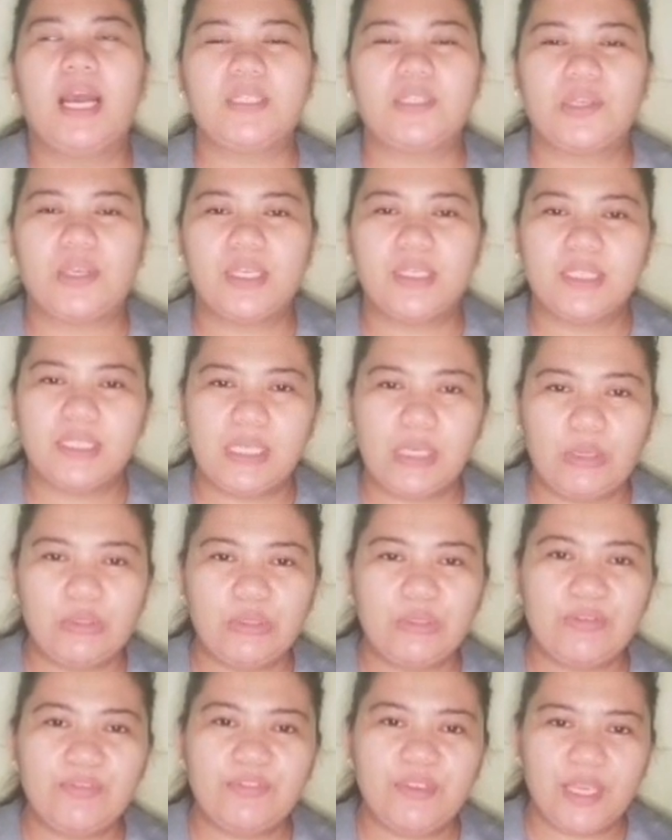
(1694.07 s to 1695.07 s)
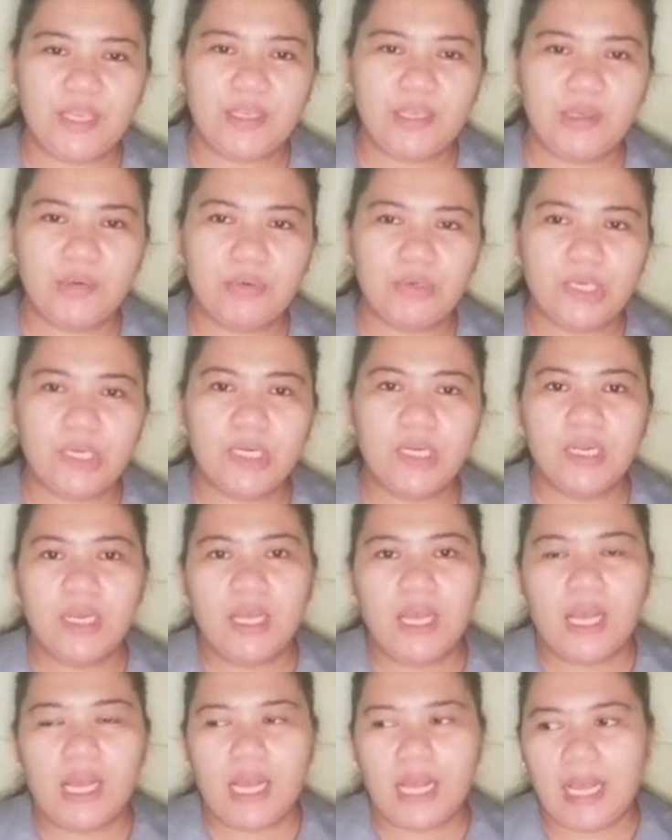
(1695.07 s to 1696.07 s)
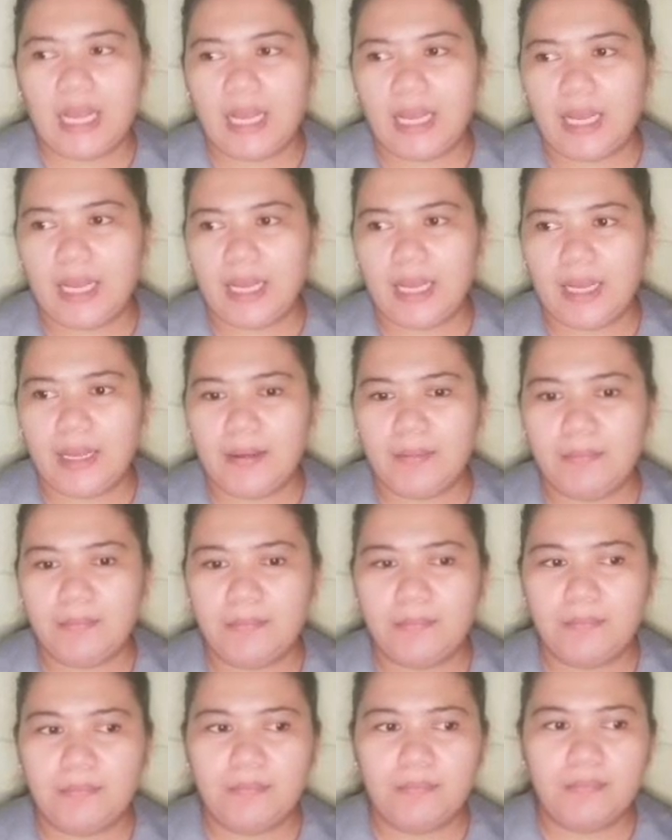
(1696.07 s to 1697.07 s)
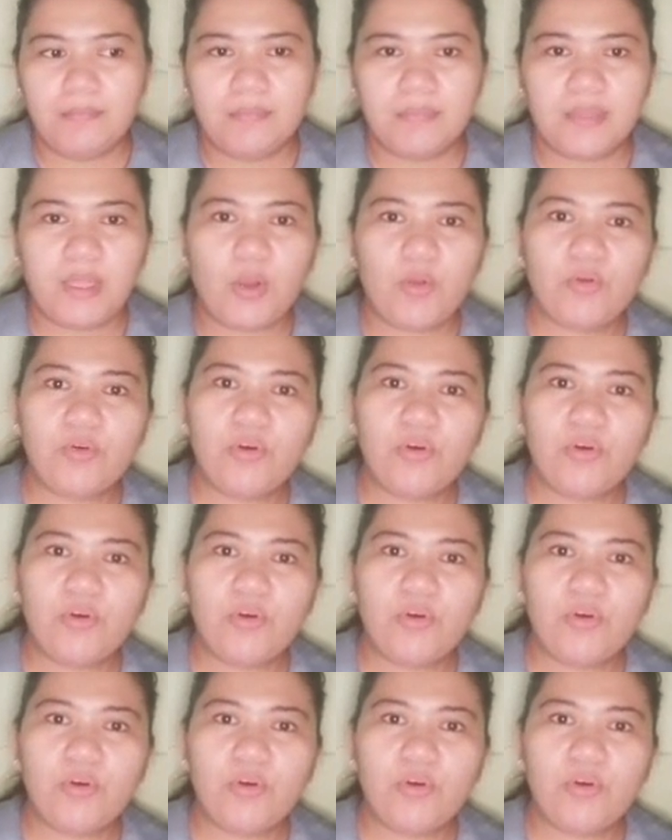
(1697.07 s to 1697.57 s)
as you can see on the figure, the